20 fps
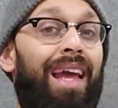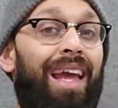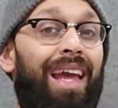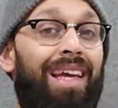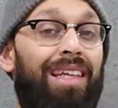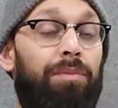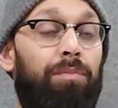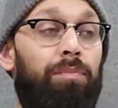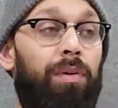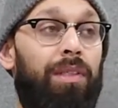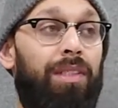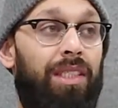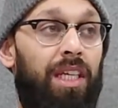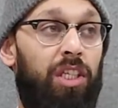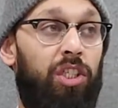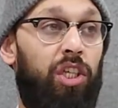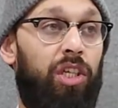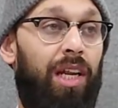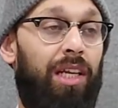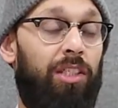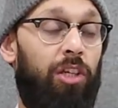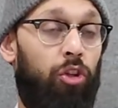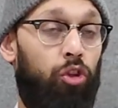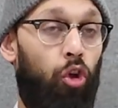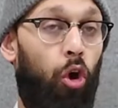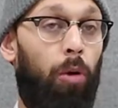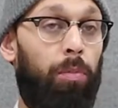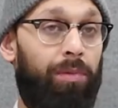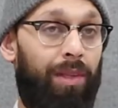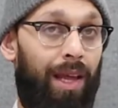his position as a
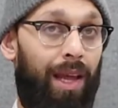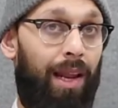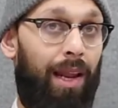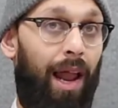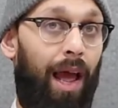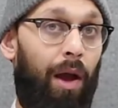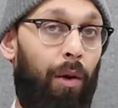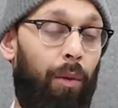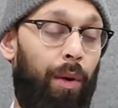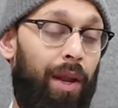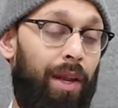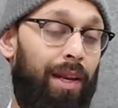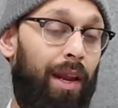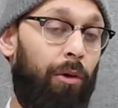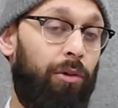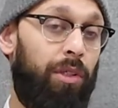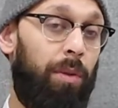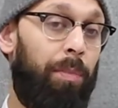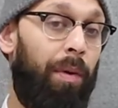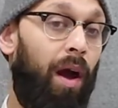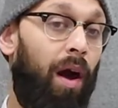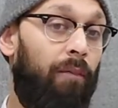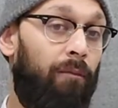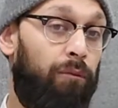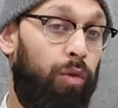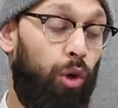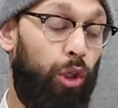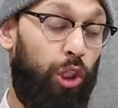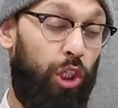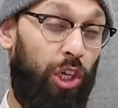top tier lightweight. Now, it's a bit
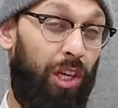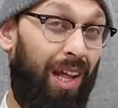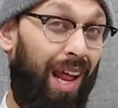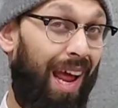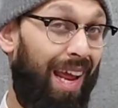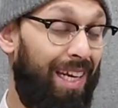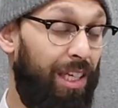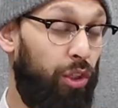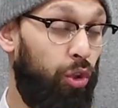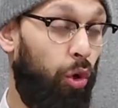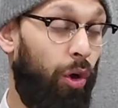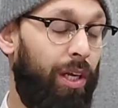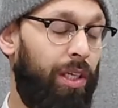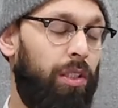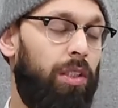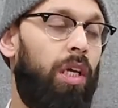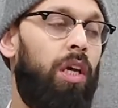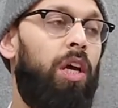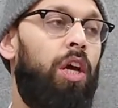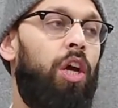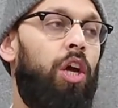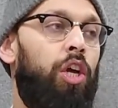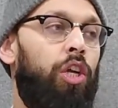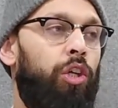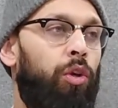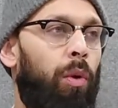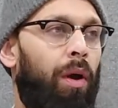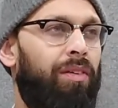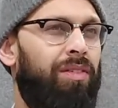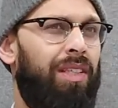unfortunate that he joins
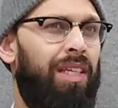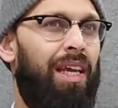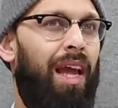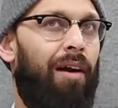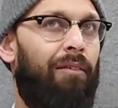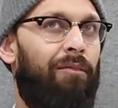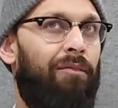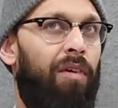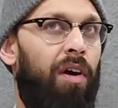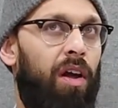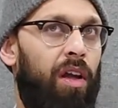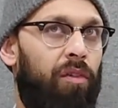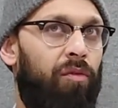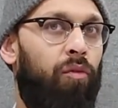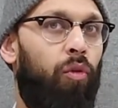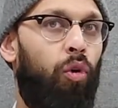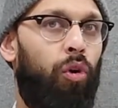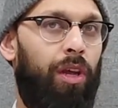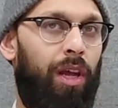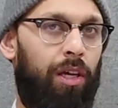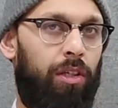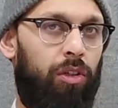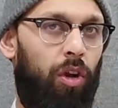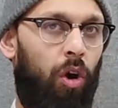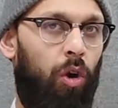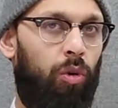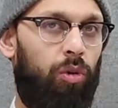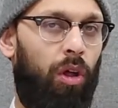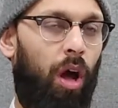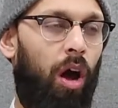UFC at 34 years
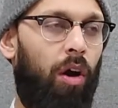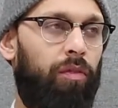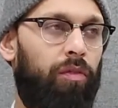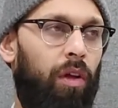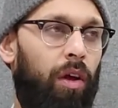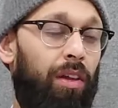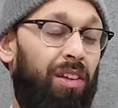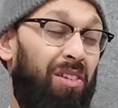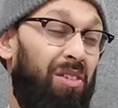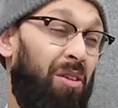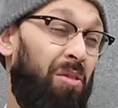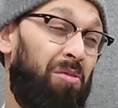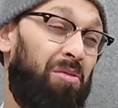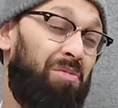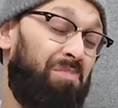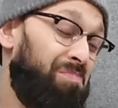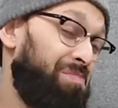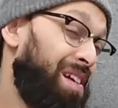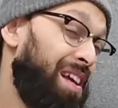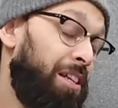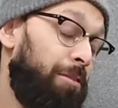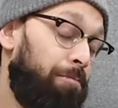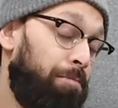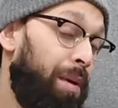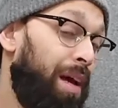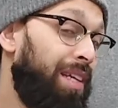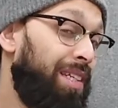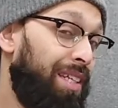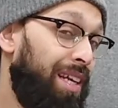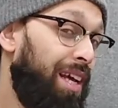old after, his
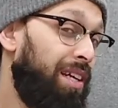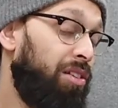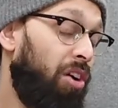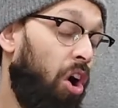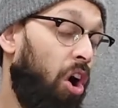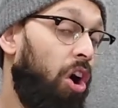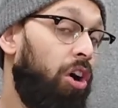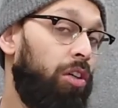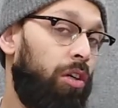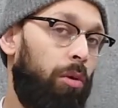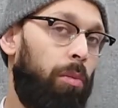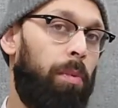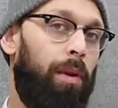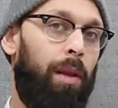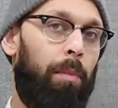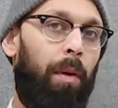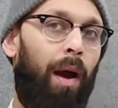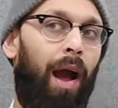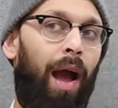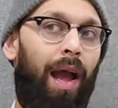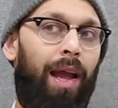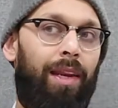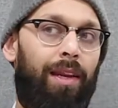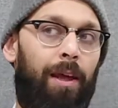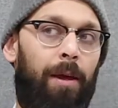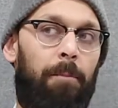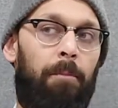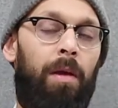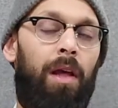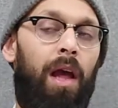best years are arguably behind
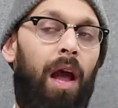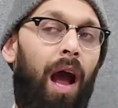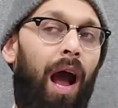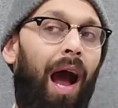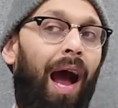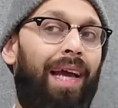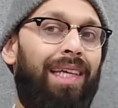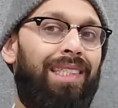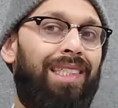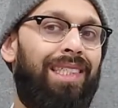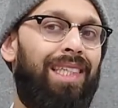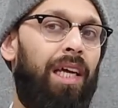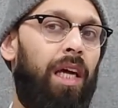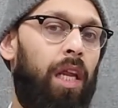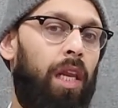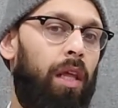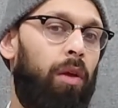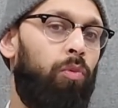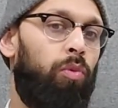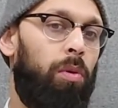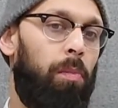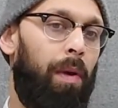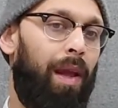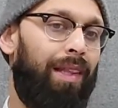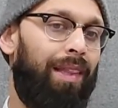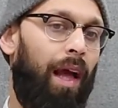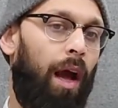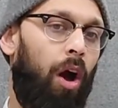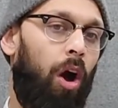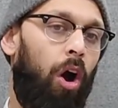him. I certainly would
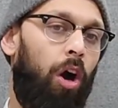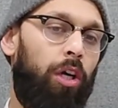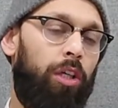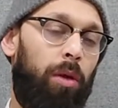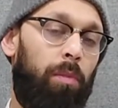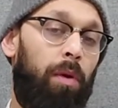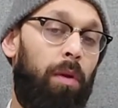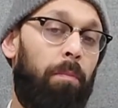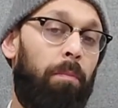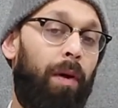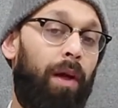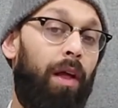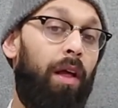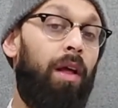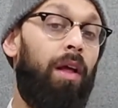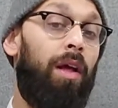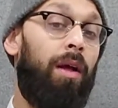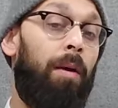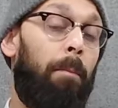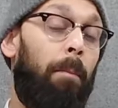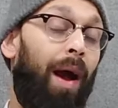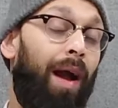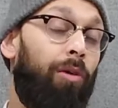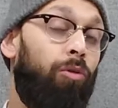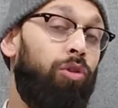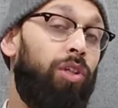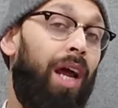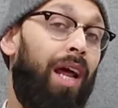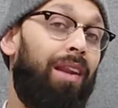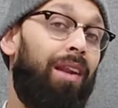make that argument, but
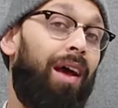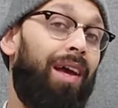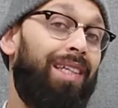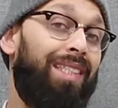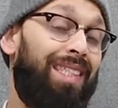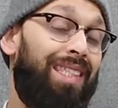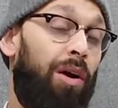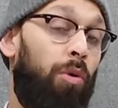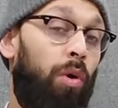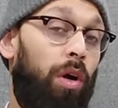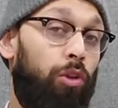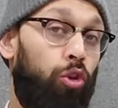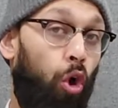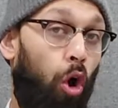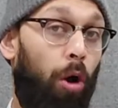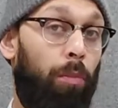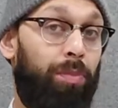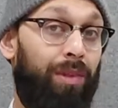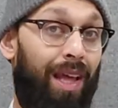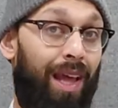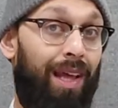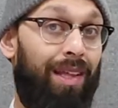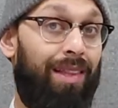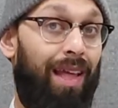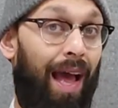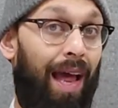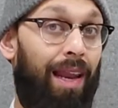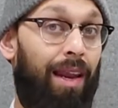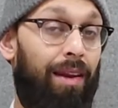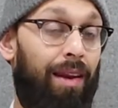Michael Chandler is still a top tier
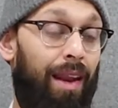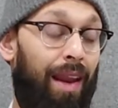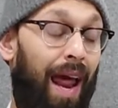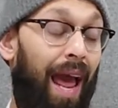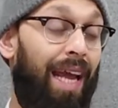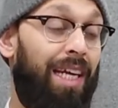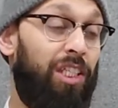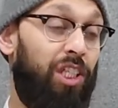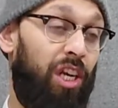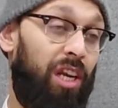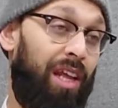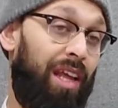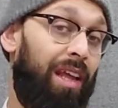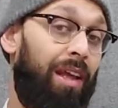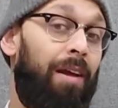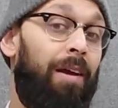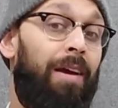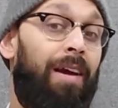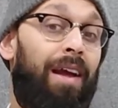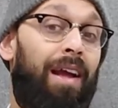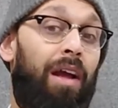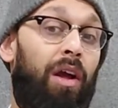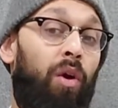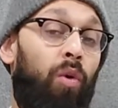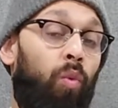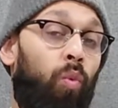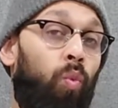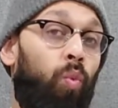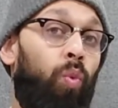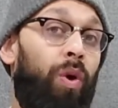talent, and actually
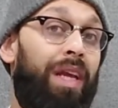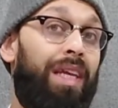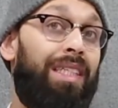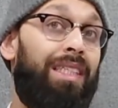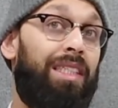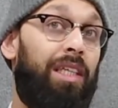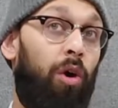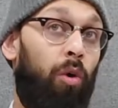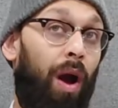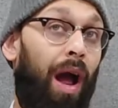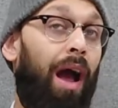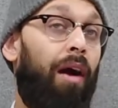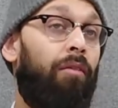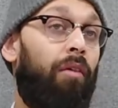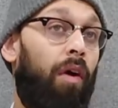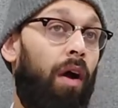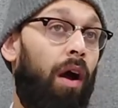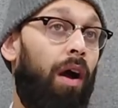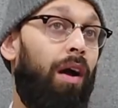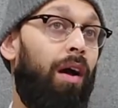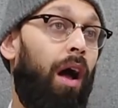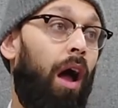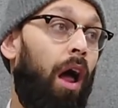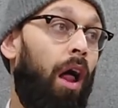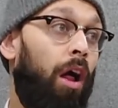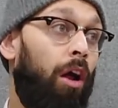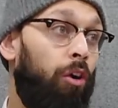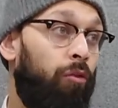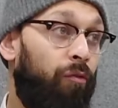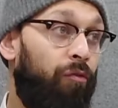we still have
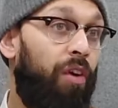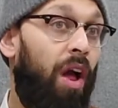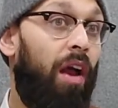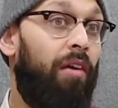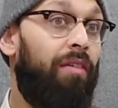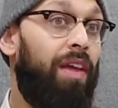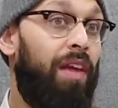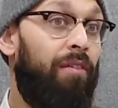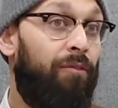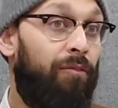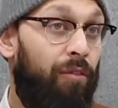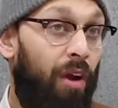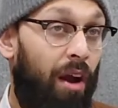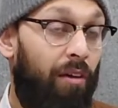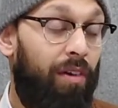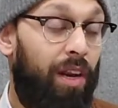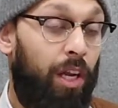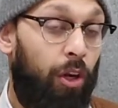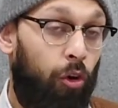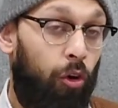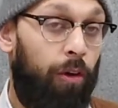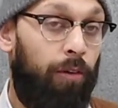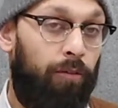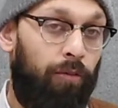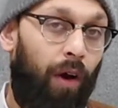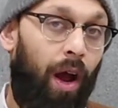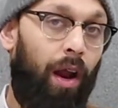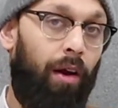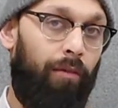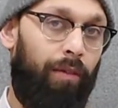a very, very good
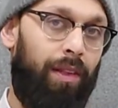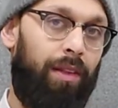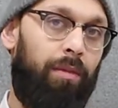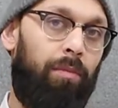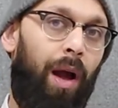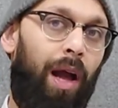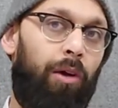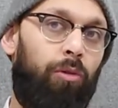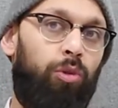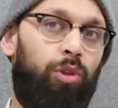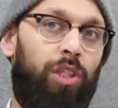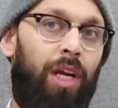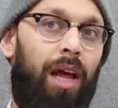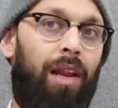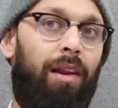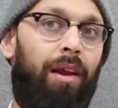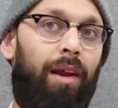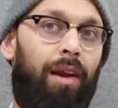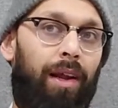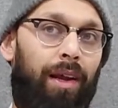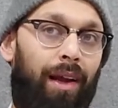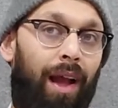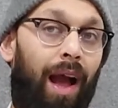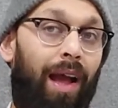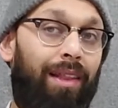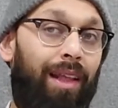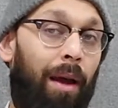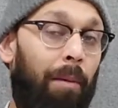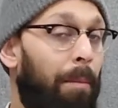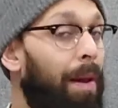fighter in Michael Chandler, and a guy
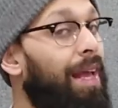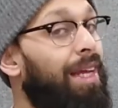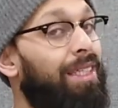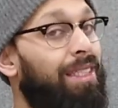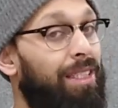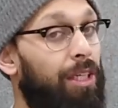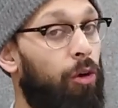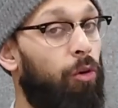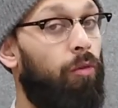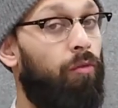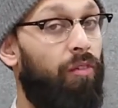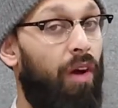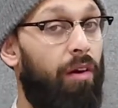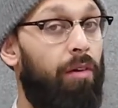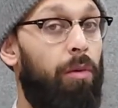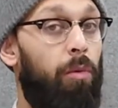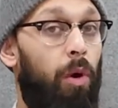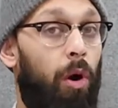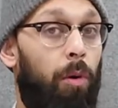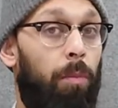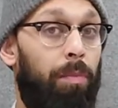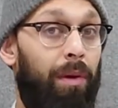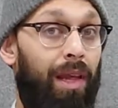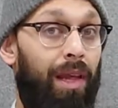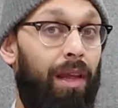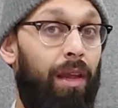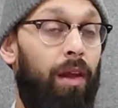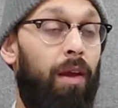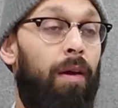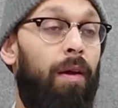that may still very well
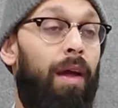be